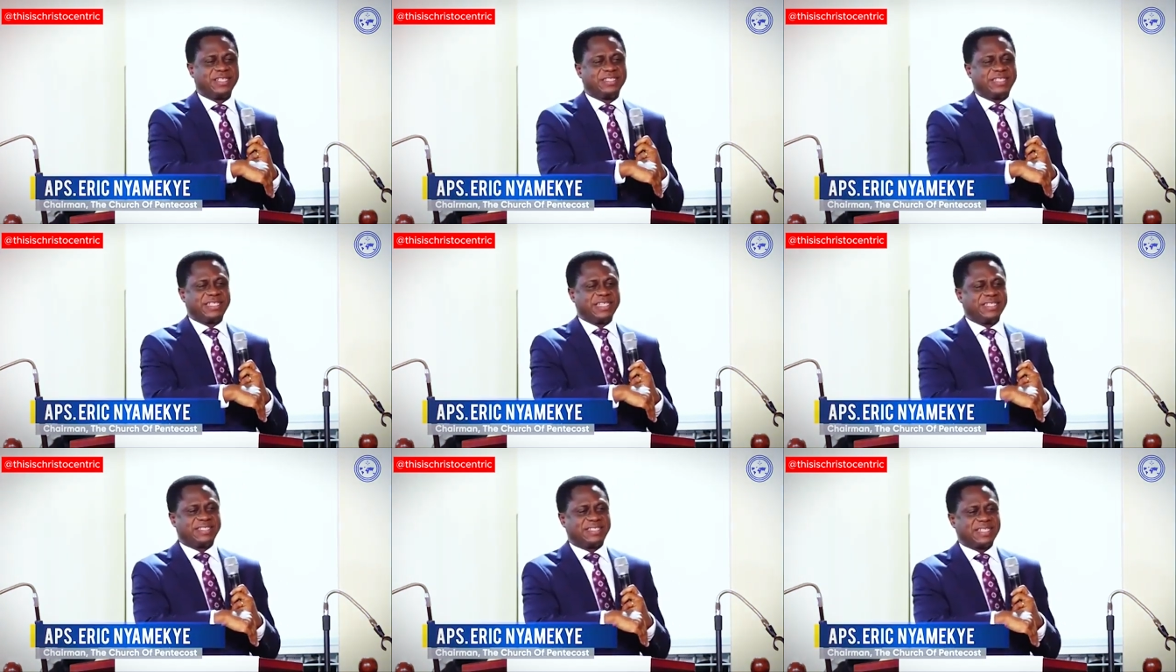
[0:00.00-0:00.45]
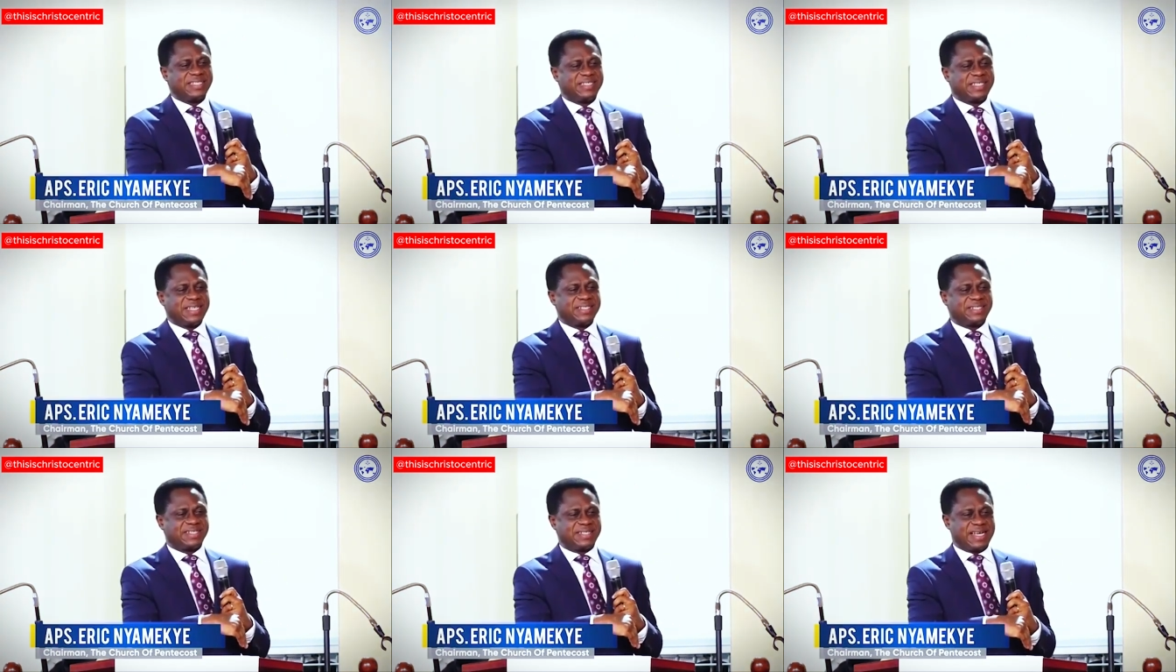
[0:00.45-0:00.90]
Jesus
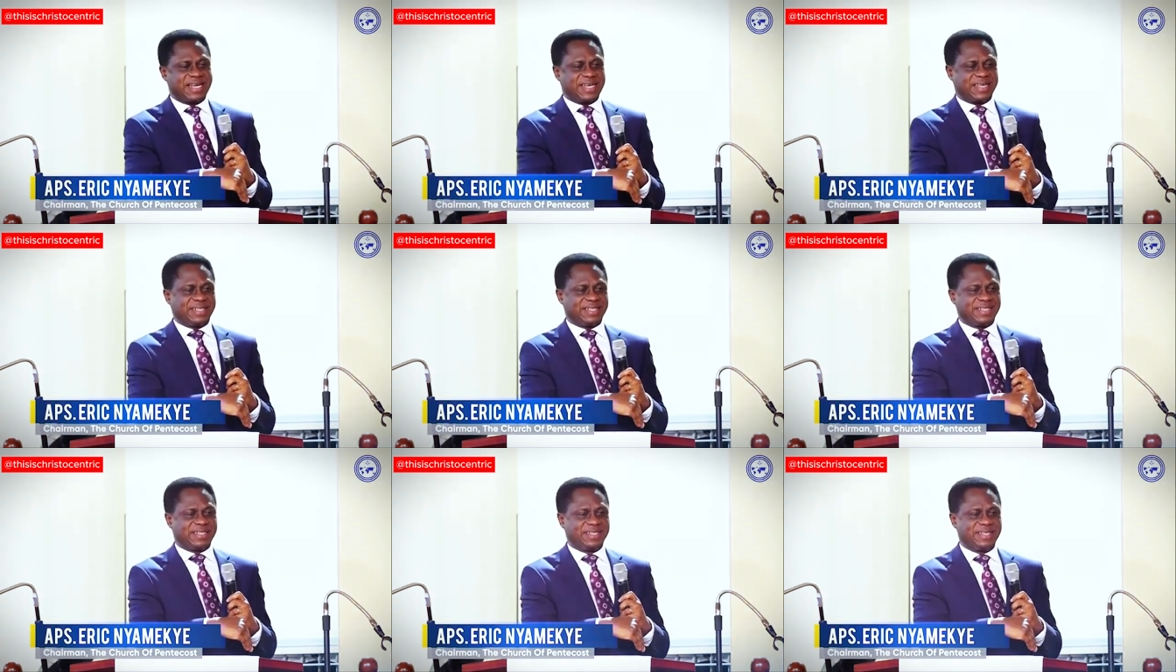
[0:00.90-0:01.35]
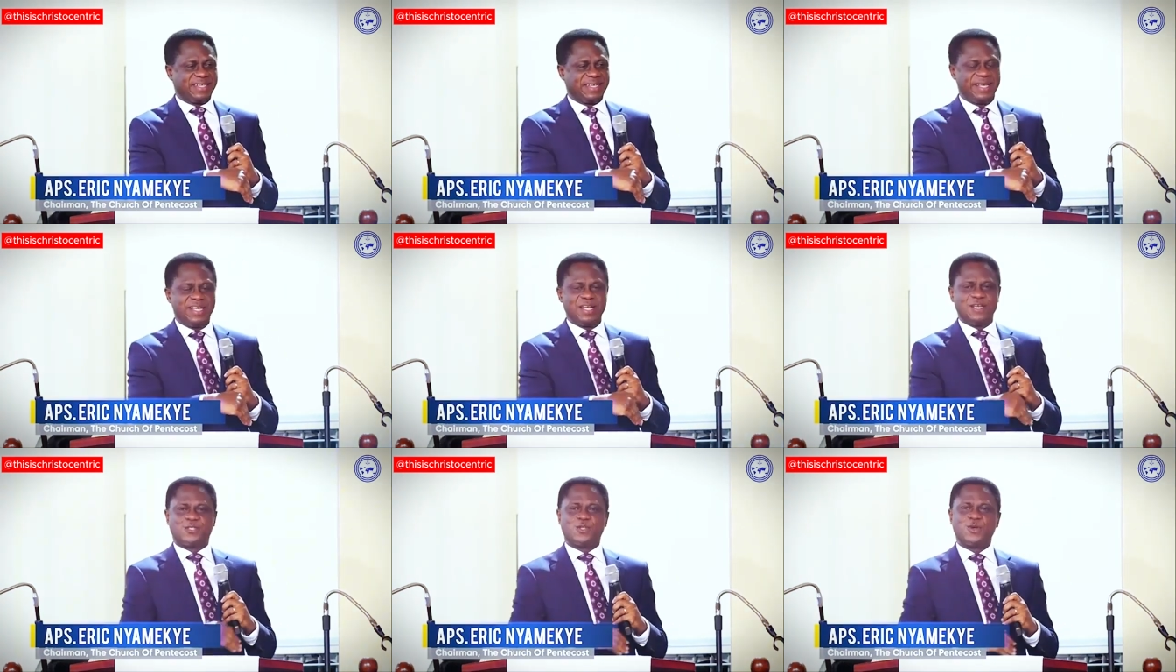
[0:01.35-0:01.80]
has done.
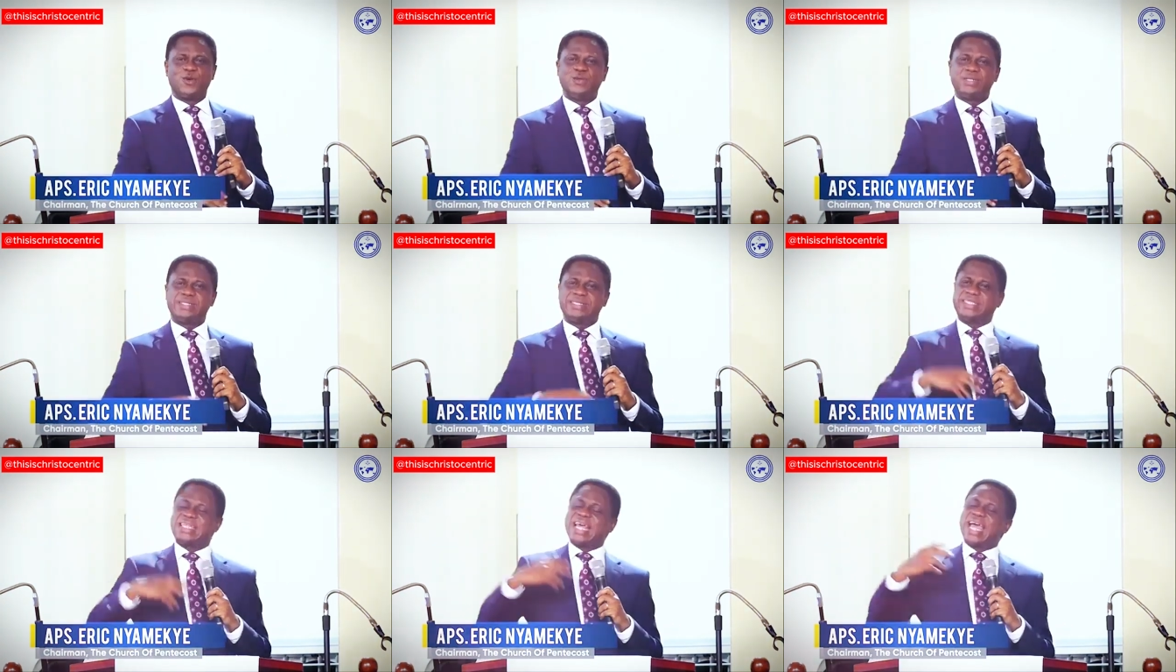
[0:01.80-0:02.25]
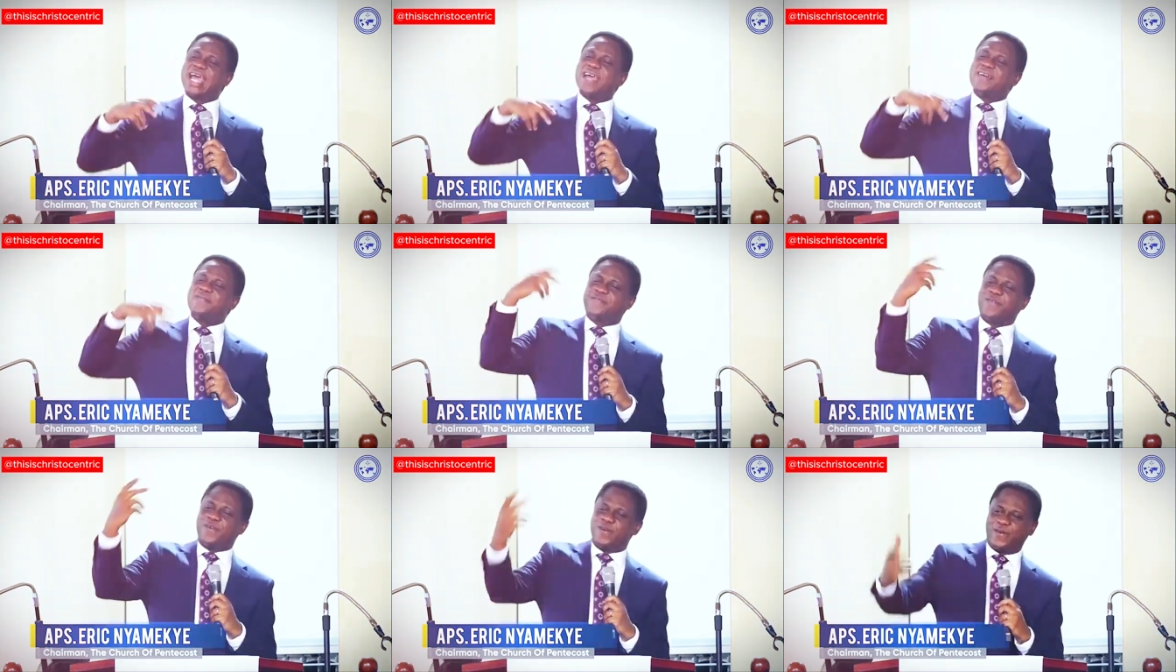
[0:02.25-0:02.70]
So,
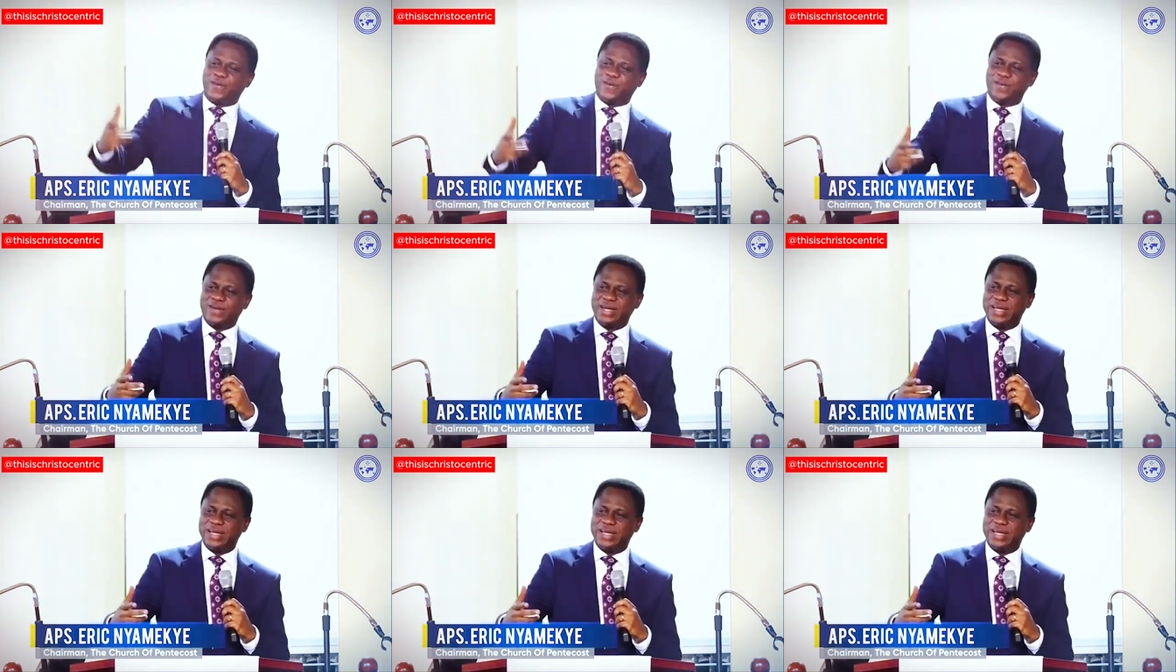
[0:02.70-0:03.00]
therefore,